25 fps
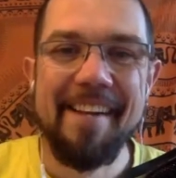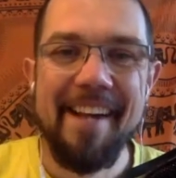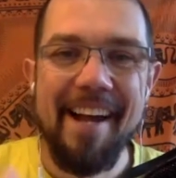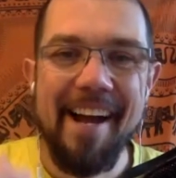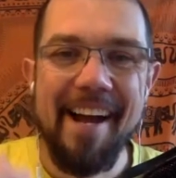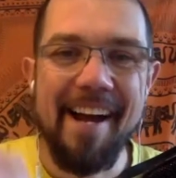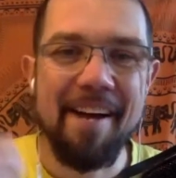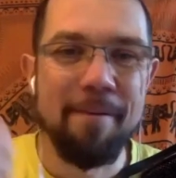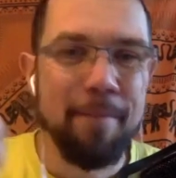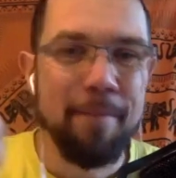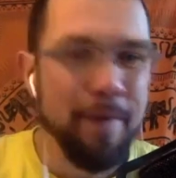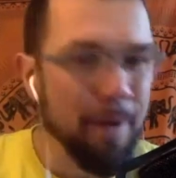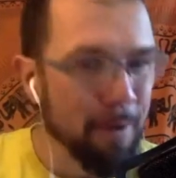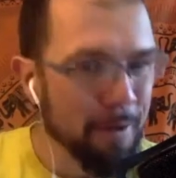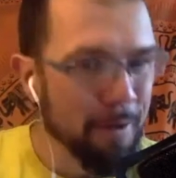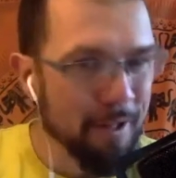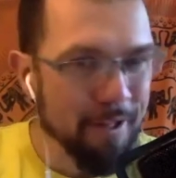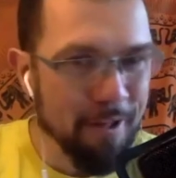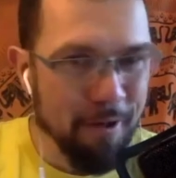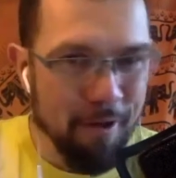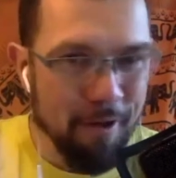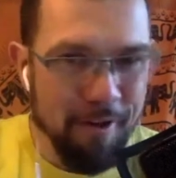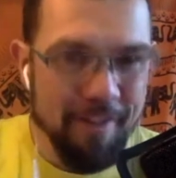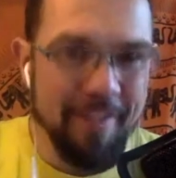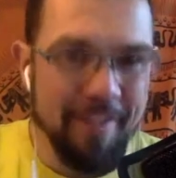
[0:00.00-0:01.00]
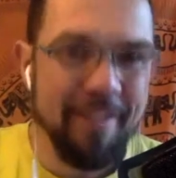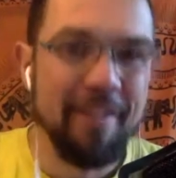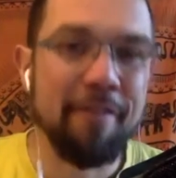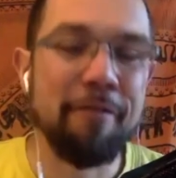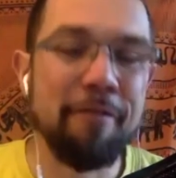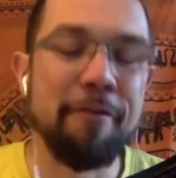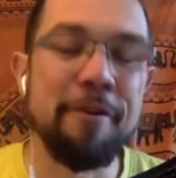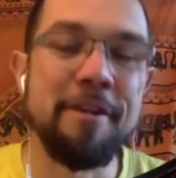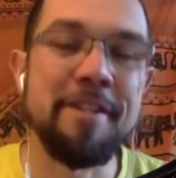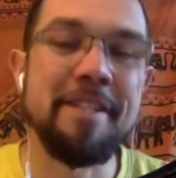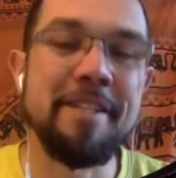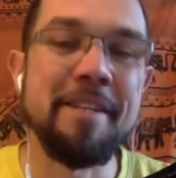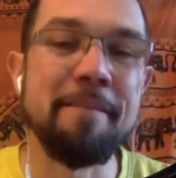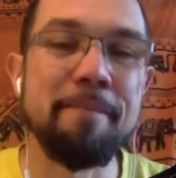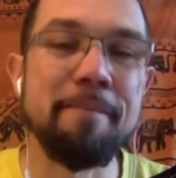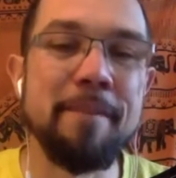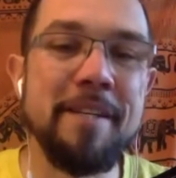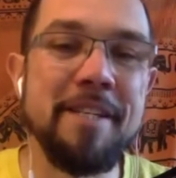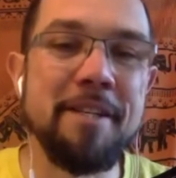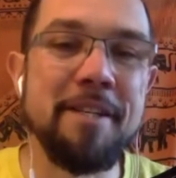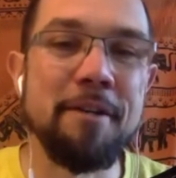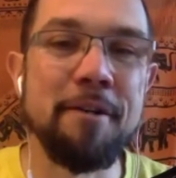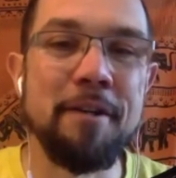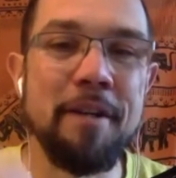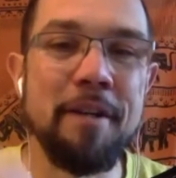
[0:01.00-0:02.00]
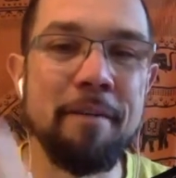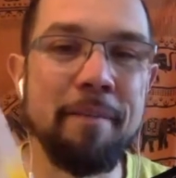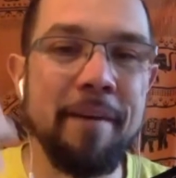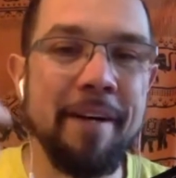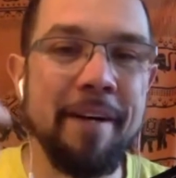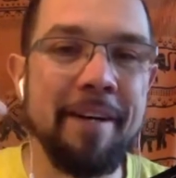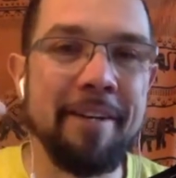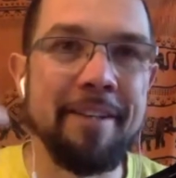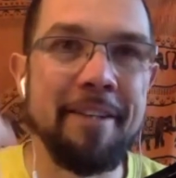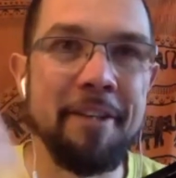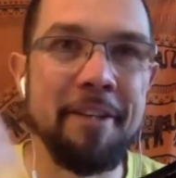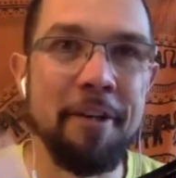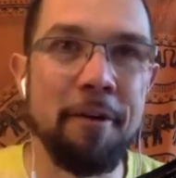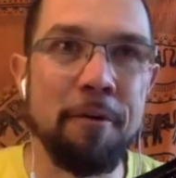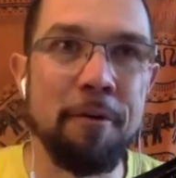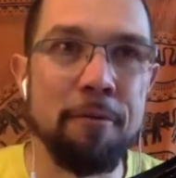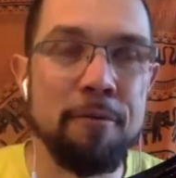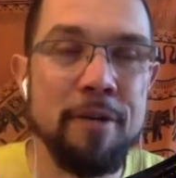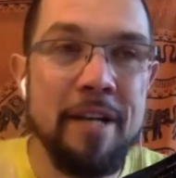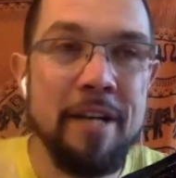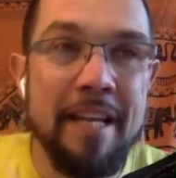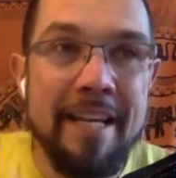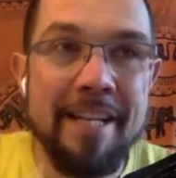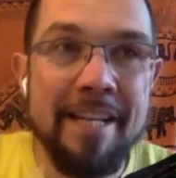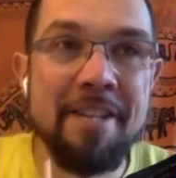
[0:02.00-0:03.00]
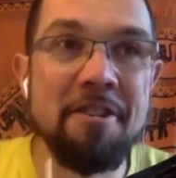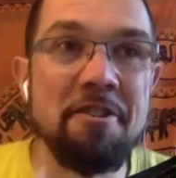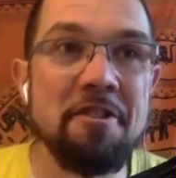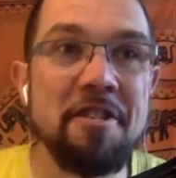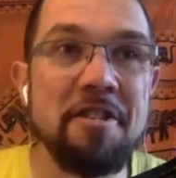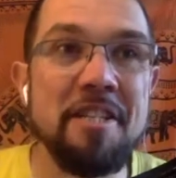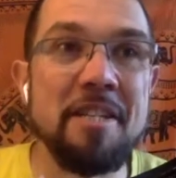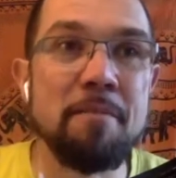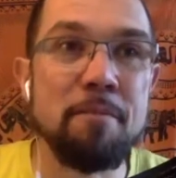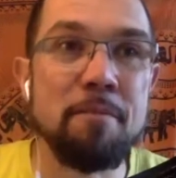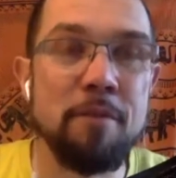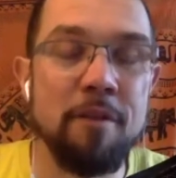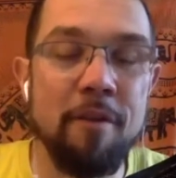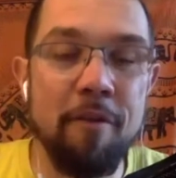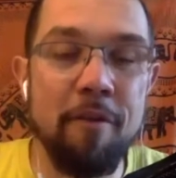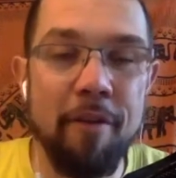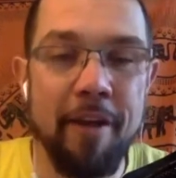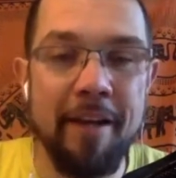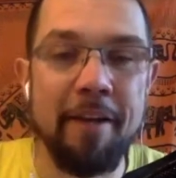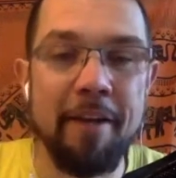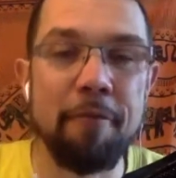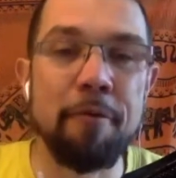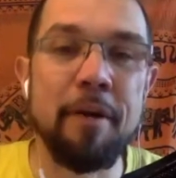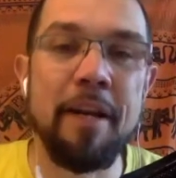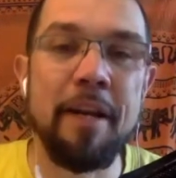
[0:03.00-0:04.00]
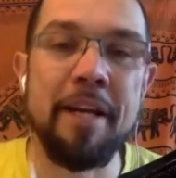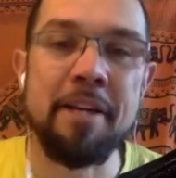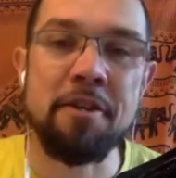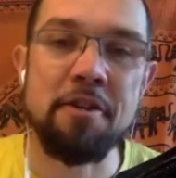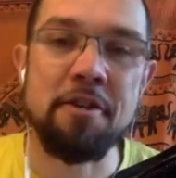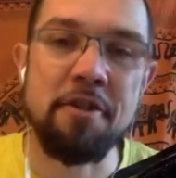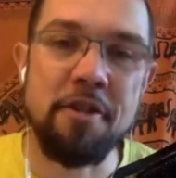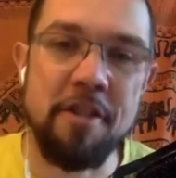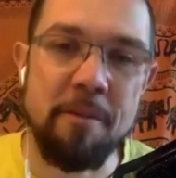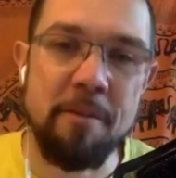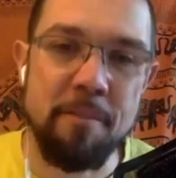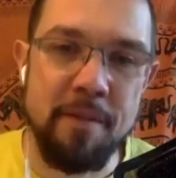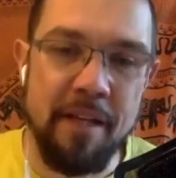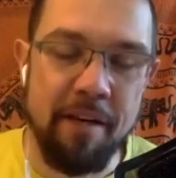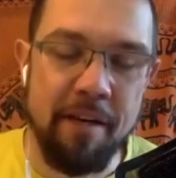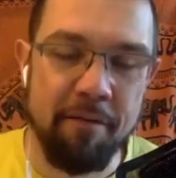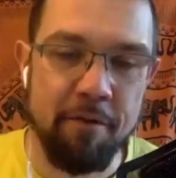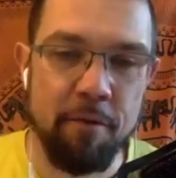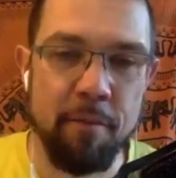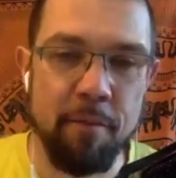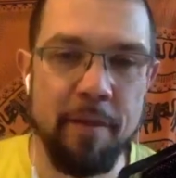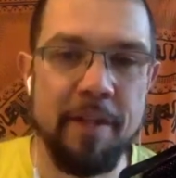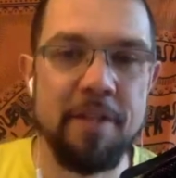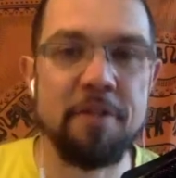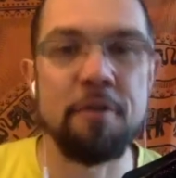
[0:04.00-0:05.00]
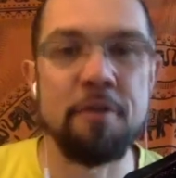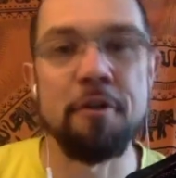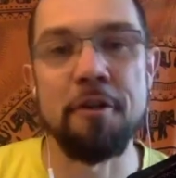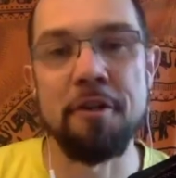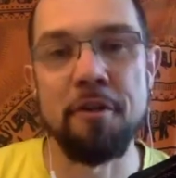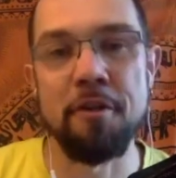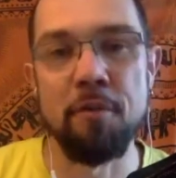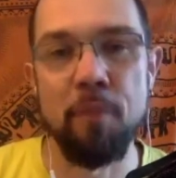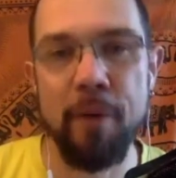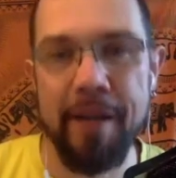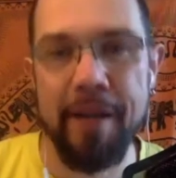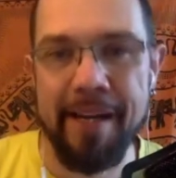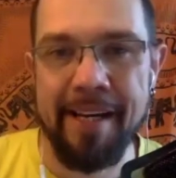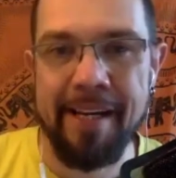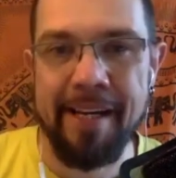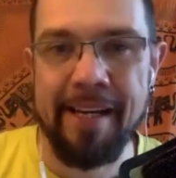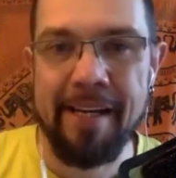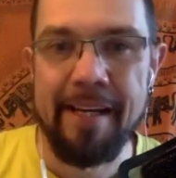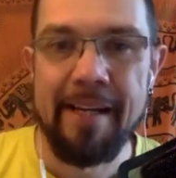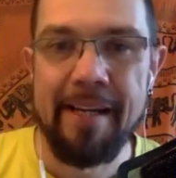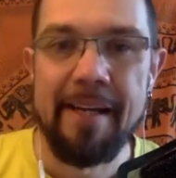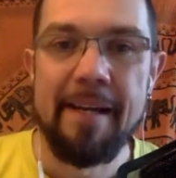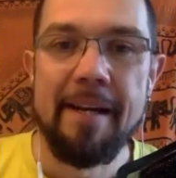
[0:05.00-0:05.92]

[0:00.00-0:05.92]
and mm. we hmm. also talked in the first episode about you know relationships. We think relationships have to be a certain way.